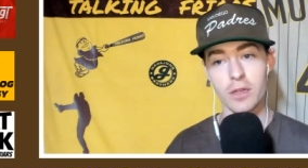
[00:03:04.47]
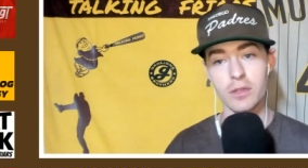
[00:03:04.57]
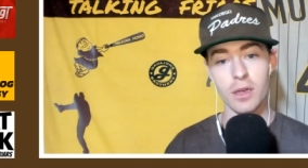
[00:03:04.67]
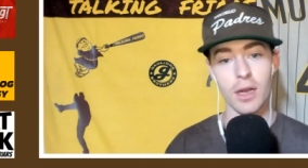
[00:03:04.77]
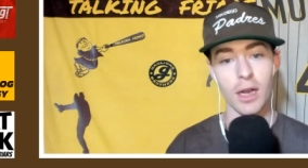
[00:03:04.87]
it's
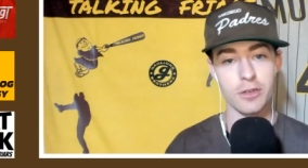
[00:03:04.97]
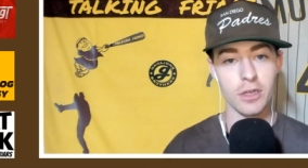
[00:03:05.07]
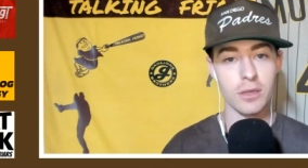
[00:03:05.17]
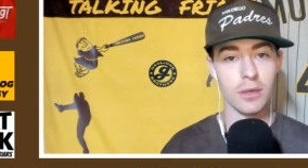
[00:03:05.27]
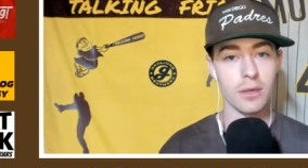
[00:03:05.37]
going to
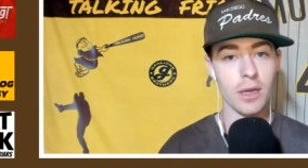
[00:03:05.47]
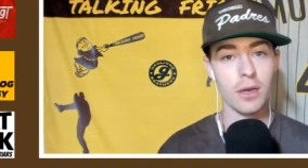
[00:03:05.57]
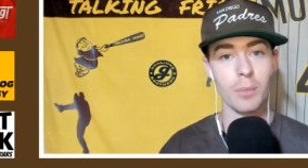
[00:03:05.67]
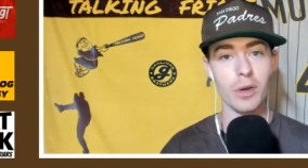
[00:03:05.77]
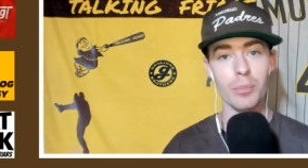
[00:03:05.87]
actually end
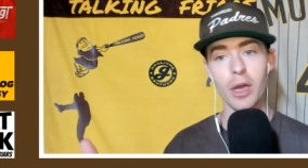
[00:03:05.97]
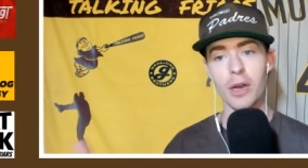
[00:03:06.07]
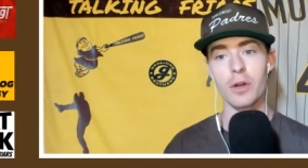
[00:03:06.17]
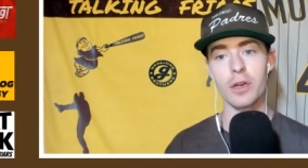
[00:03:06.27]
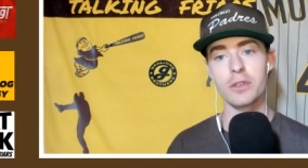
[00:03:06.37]
up in a
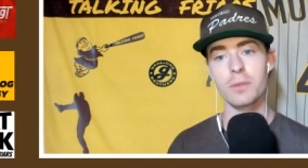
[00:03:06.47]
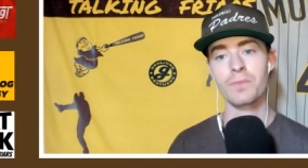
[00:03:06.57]
pennant race.